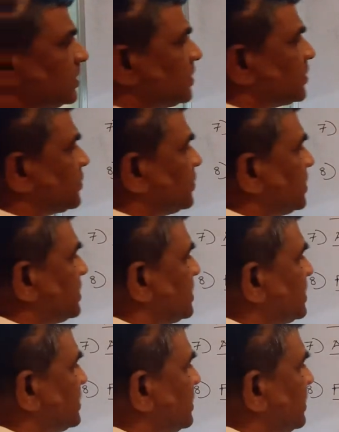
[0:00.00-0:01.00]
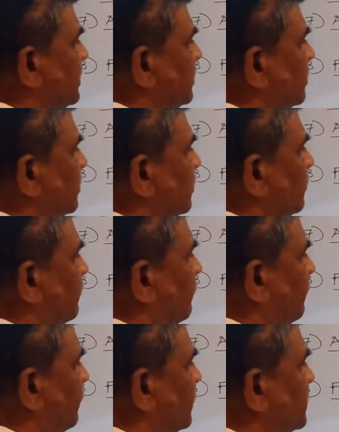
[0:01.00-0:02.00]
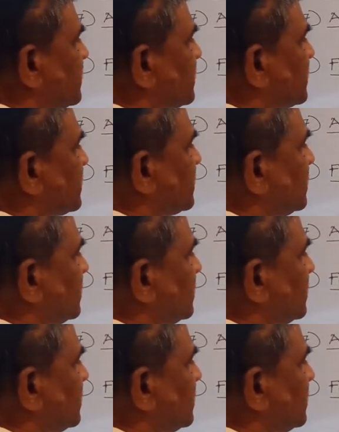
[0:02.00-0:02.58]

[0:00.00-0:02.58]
So this is the first